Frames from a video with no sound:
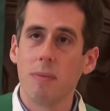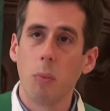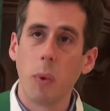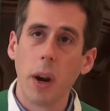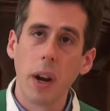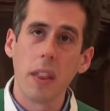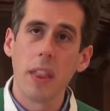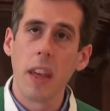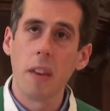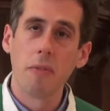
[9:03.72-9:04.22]

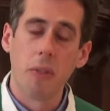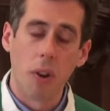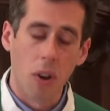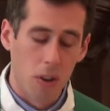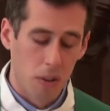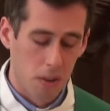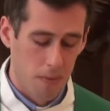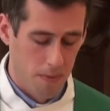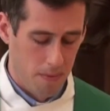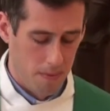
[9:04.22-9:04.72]
Where do they
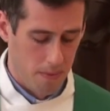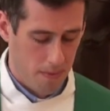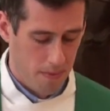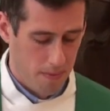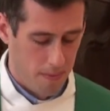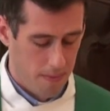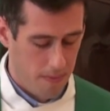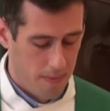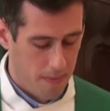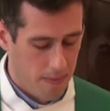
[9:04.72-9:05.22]
fall?
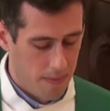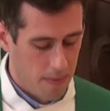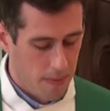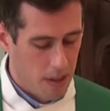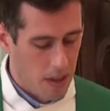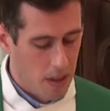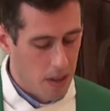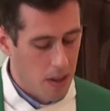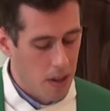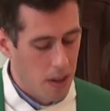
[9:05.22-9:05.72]

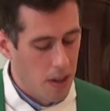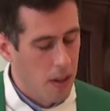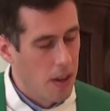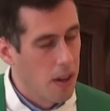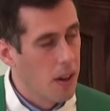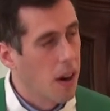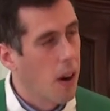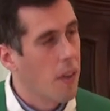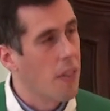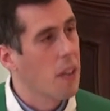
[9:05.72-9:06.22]

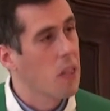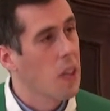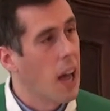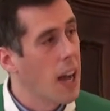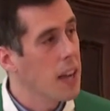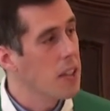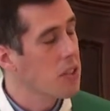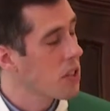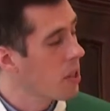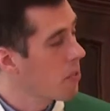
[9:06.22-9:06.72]
Are they
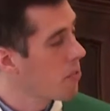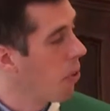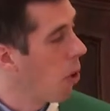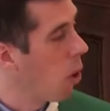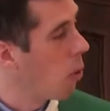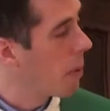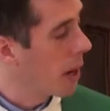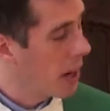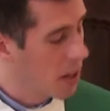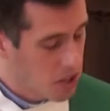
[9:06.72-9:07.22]
lines that
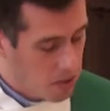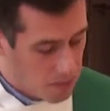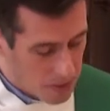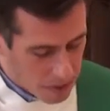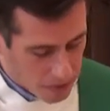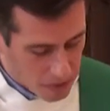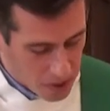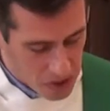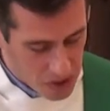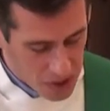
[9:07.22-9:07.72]
fall because of
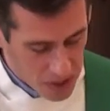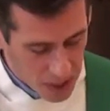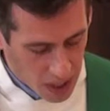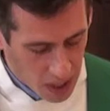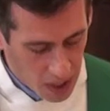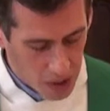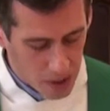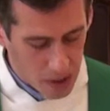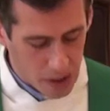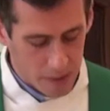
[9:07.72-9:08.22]
difference in
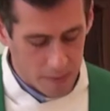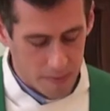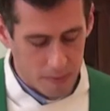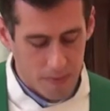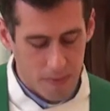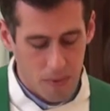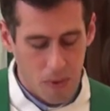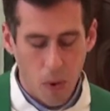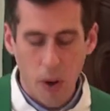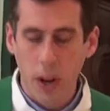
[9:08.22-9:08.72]
color,
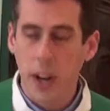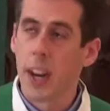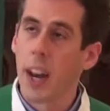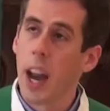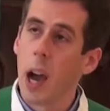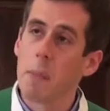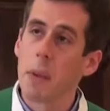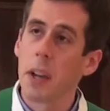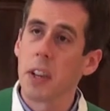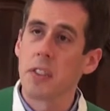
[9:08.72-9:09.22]
or
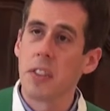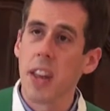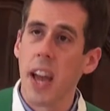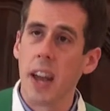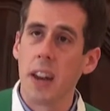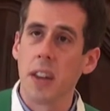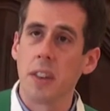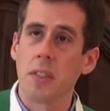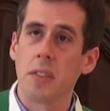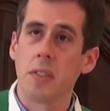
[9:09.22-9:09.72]
economic
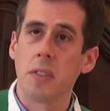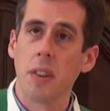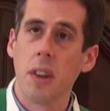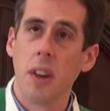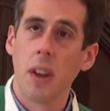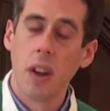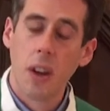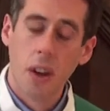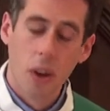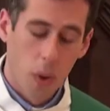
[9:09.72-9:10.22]
status,
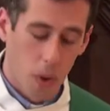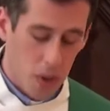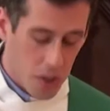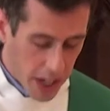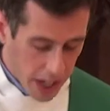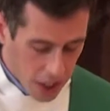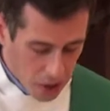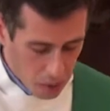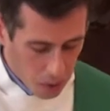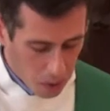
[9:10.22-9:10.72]
or
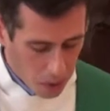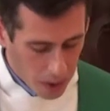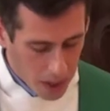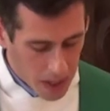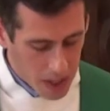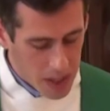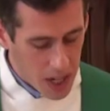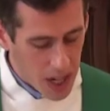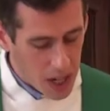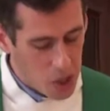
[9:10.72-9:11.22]
sexual
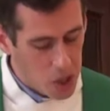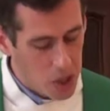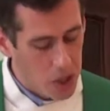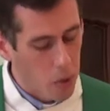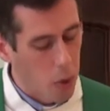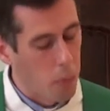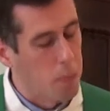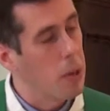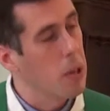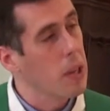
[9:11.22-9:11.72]

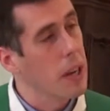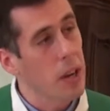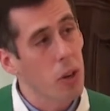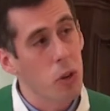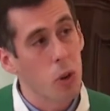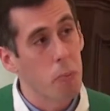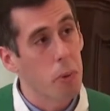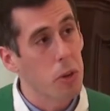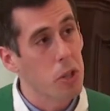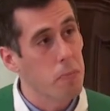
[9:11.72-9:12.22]
orientation, or
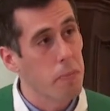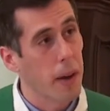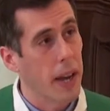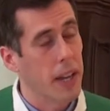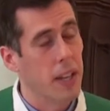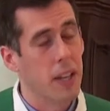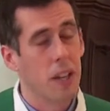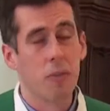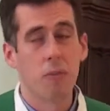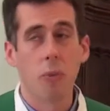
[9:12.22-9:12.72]
political
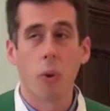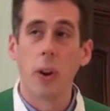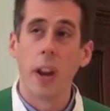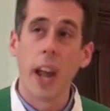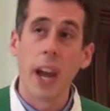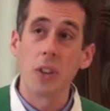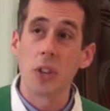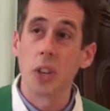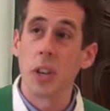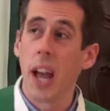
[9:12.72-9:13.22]
perspective, or
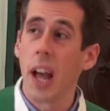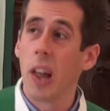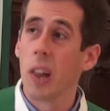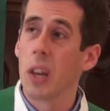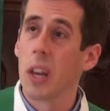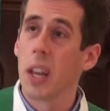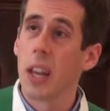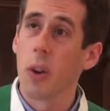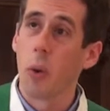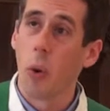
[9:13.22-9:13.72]

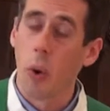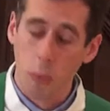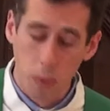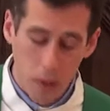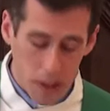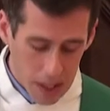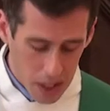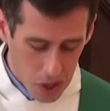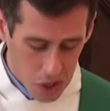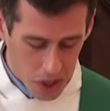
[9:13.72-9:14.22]
nationality, or
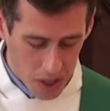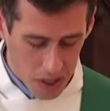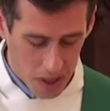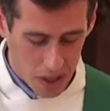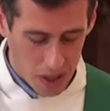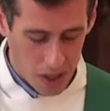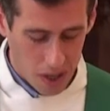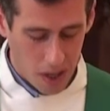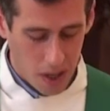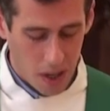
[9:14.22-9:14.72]
religion?
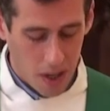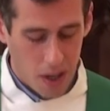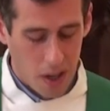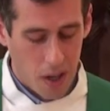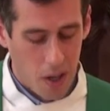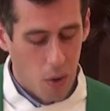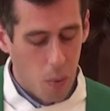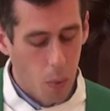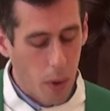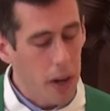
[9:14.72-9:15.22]

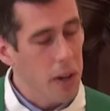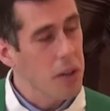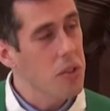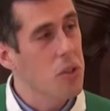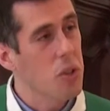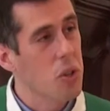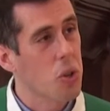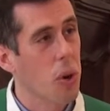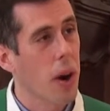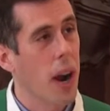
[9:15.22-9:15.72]
Where
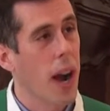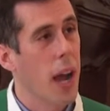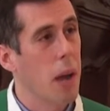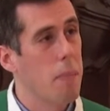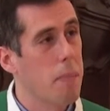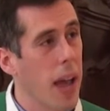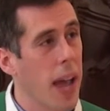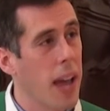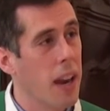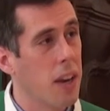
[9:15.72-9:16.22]
does the
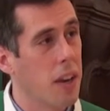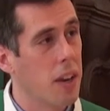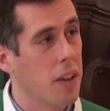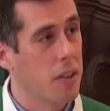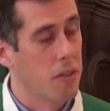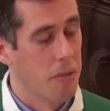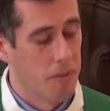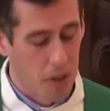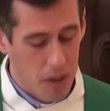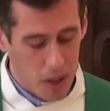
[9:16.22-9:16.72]
tribe end
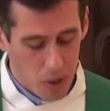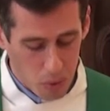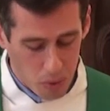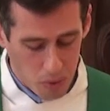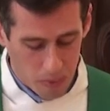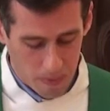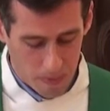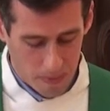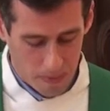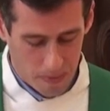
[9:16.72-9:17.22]
for you?